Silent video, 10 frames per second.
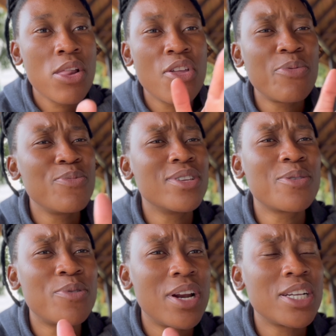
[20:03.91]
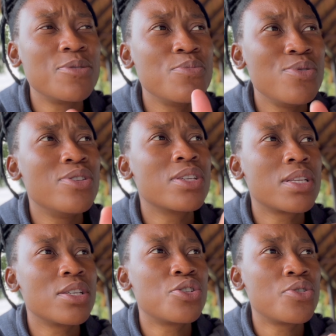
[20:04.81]
Not music production, music
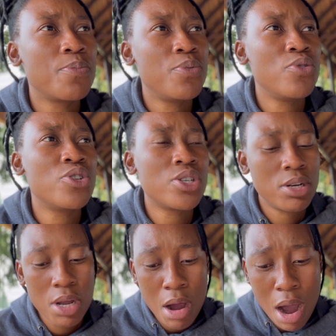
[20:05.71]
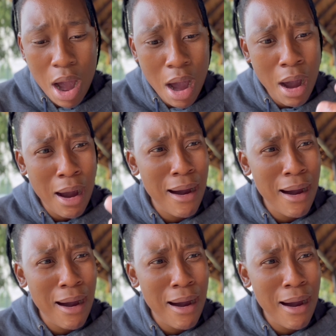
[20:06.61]
distribution. Oh!